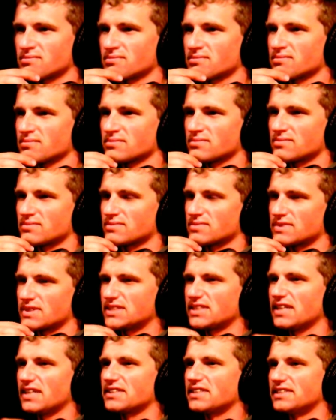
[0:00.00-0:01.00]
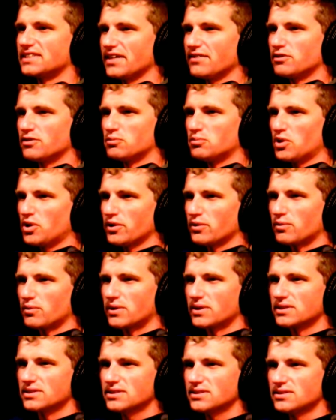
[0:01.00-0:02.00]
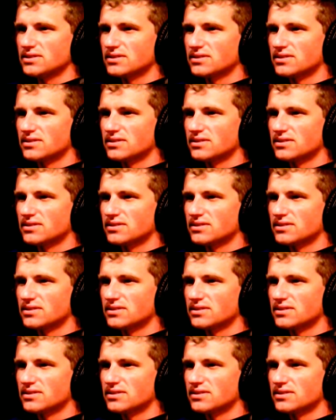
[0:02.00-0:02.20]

It's not the David Bowie one, is it?